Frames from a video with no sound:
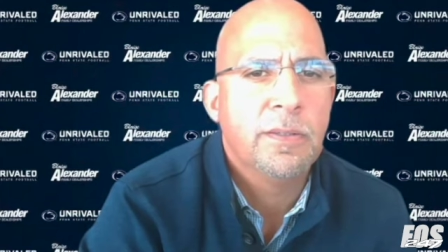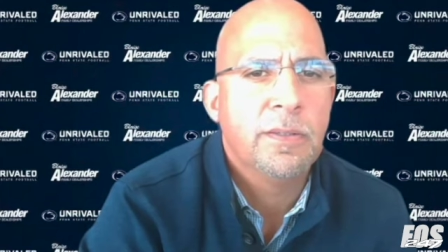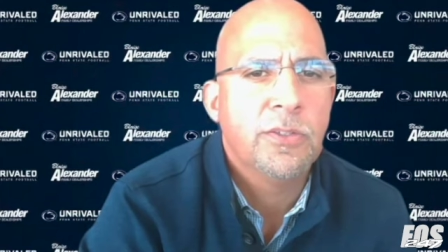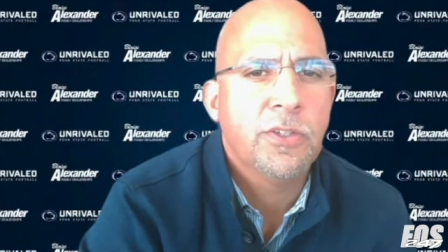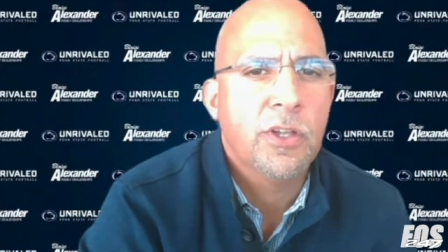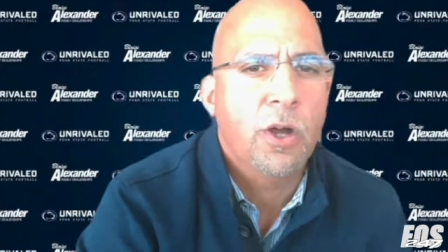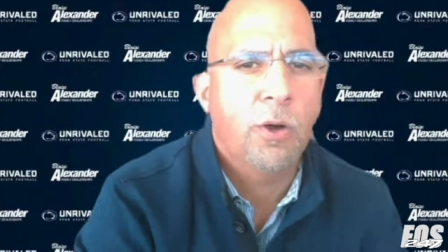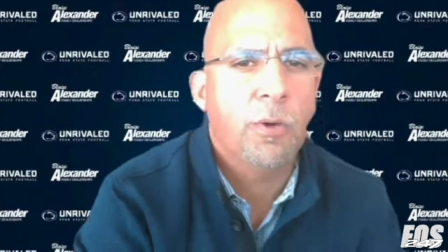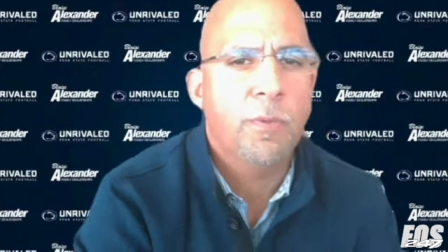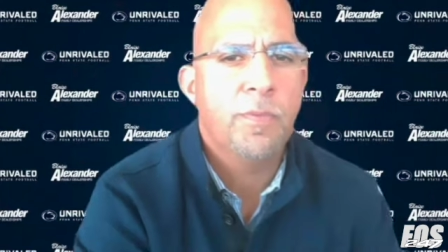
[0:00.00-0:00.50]

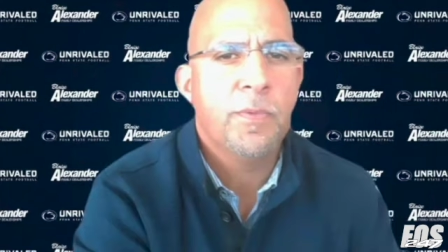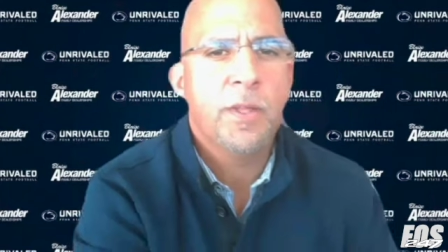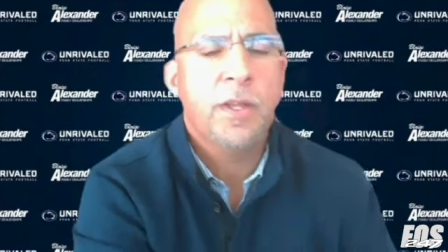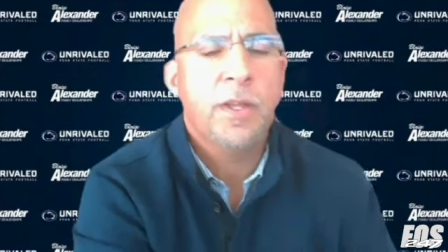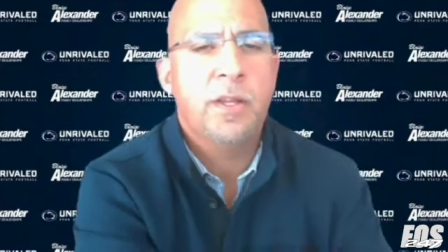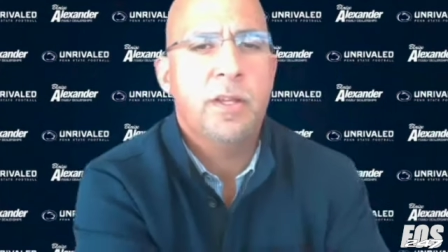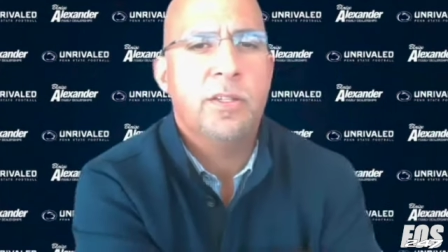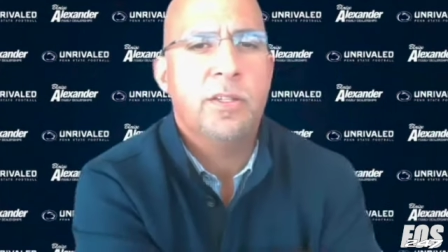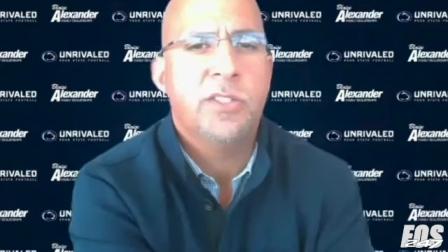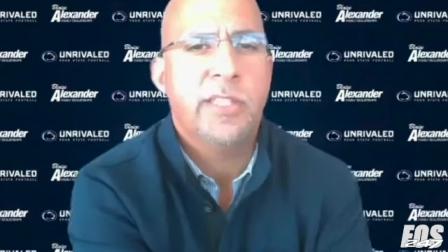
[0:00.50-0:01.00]
So
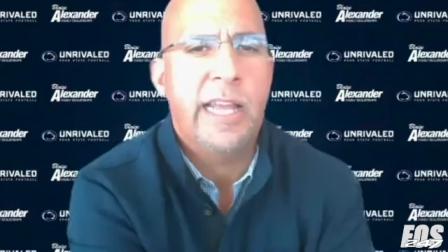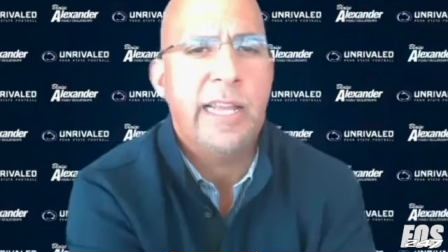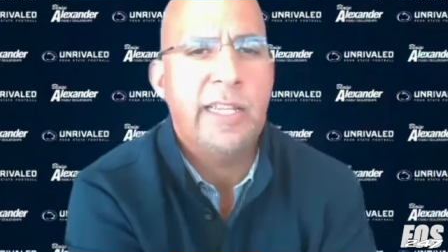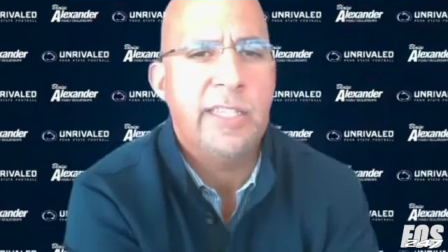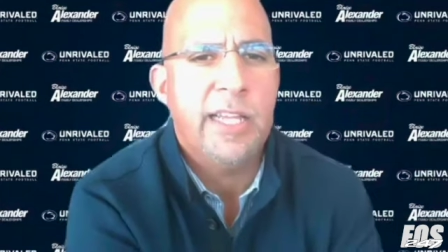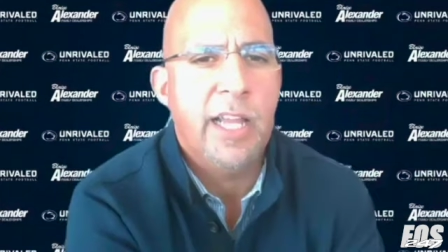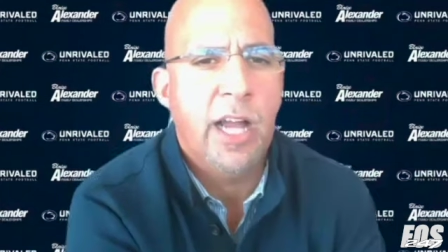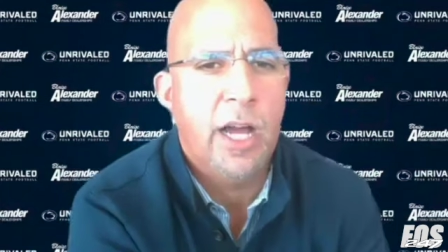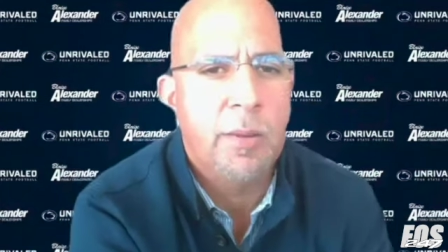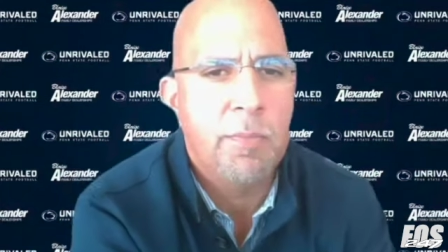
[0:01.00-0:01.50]

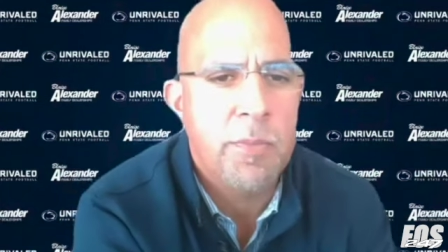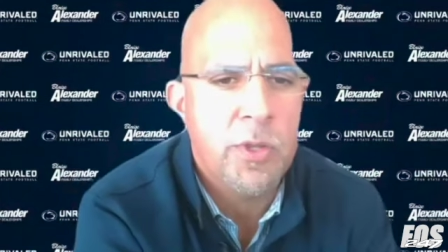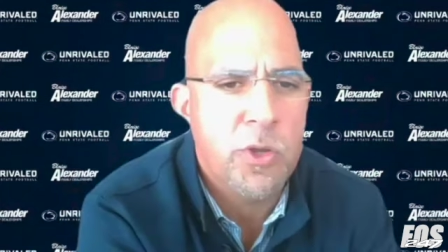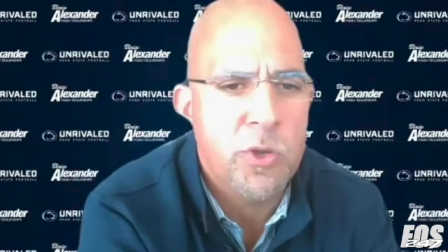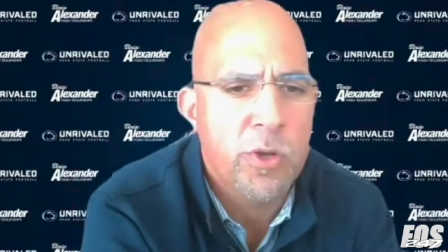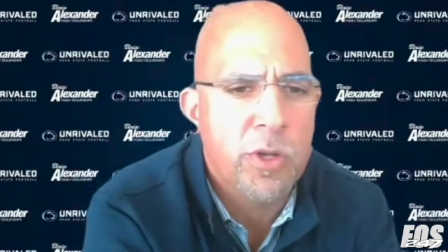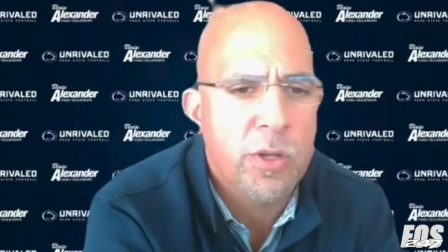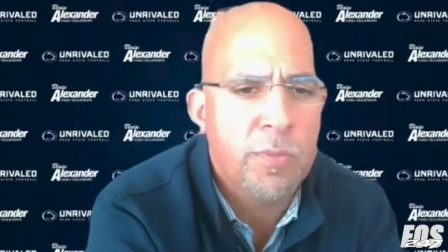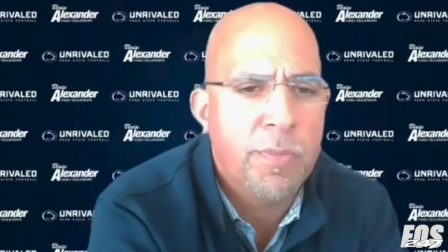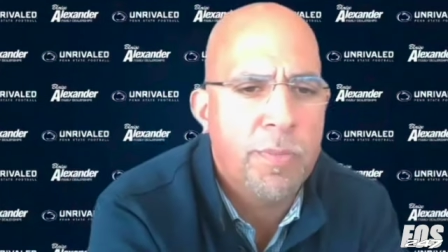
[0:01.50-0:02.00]
Stacy
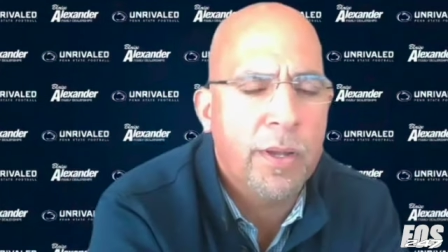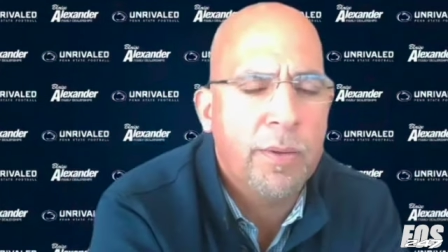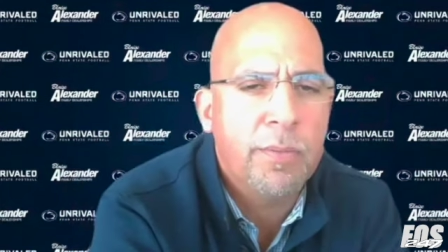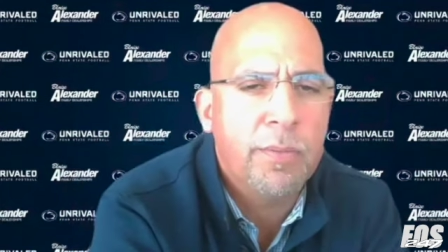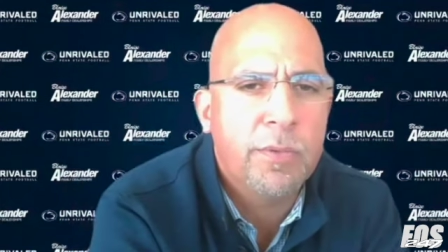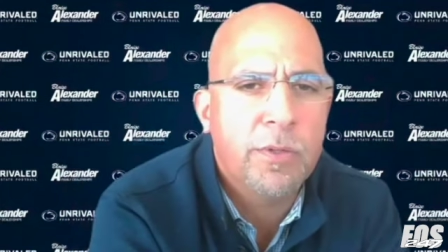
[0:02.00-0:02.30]
unmuted, but